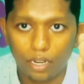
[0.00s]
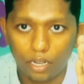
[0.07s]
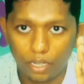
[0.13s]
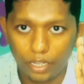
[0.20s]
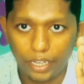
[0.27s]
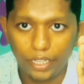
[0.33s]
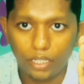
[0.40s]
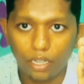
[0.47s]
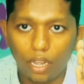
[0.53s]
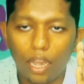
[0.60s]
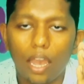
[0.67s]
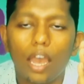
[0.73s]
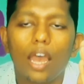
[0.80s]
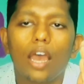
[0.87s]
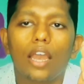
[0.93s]
NEET,
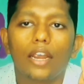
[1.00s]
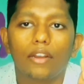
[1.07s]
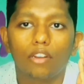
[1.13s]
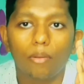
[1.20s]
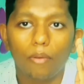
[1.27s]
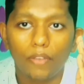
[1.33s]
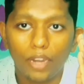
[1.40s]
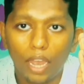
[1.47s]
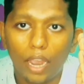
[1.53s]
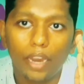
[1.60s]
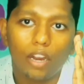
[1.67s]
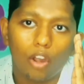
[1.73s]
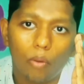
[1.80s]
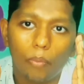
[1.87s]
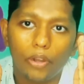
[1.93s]
it will be very high
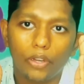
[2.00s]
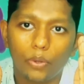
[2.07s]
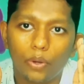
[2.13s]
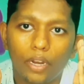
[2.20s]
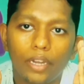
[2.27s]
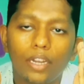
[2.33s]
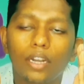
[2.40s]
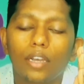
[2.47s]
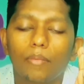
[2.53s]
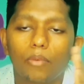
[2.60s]
competitive, right?